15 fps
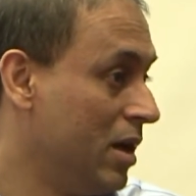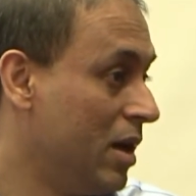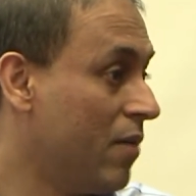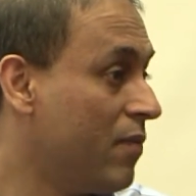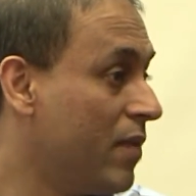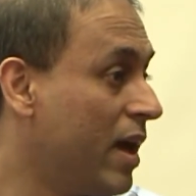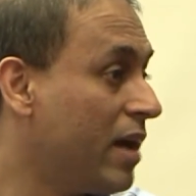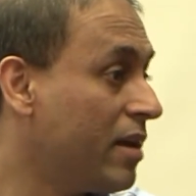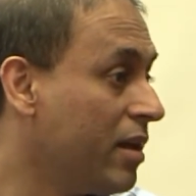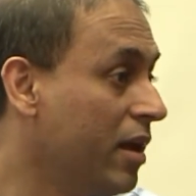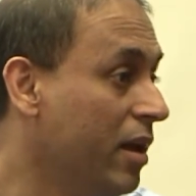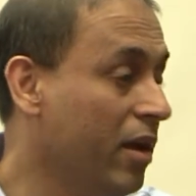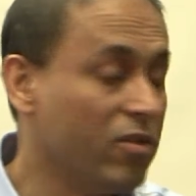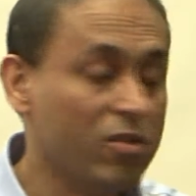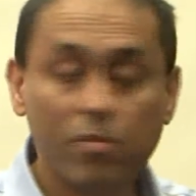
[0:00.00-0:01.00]
And that
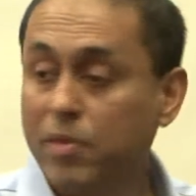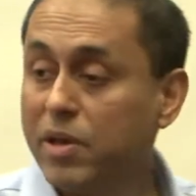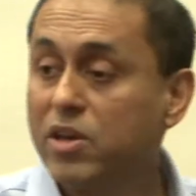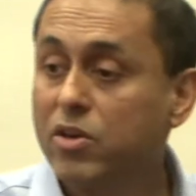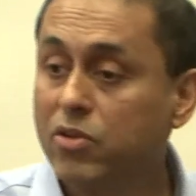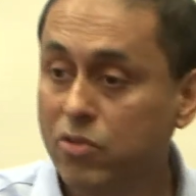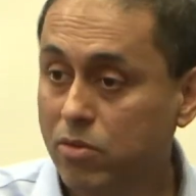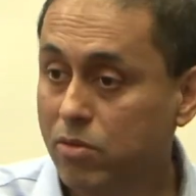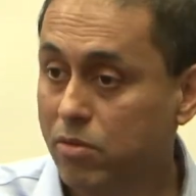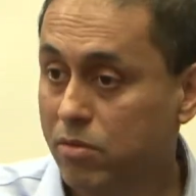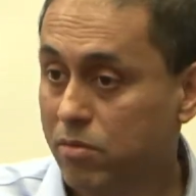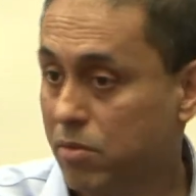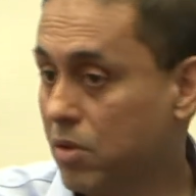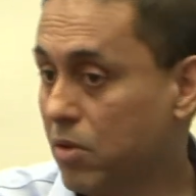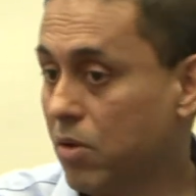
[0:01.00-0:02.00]
is a big issue,
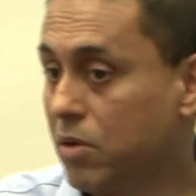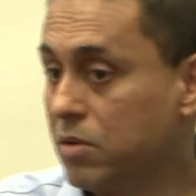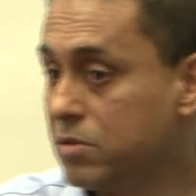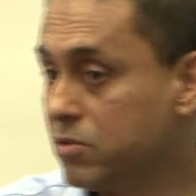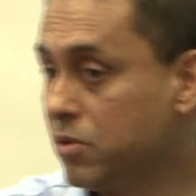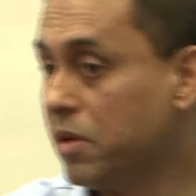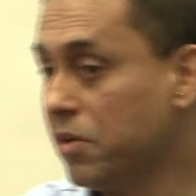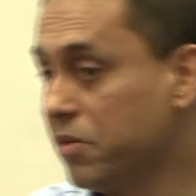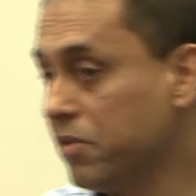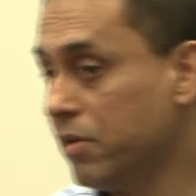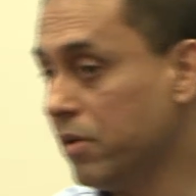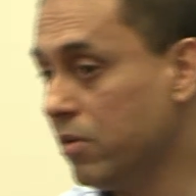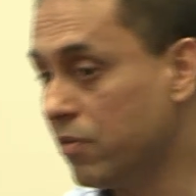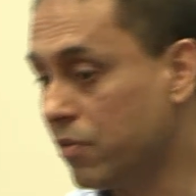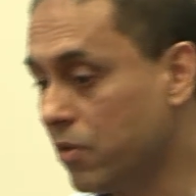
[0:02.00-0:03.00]
because
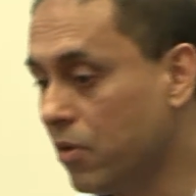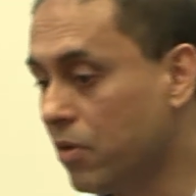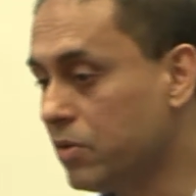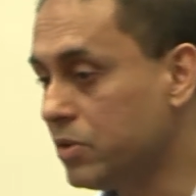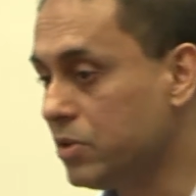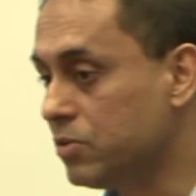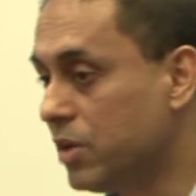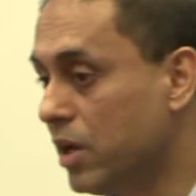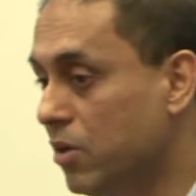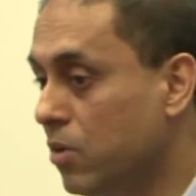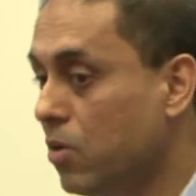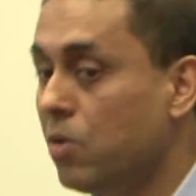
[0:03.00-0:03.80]
traditionally, of course, you tend to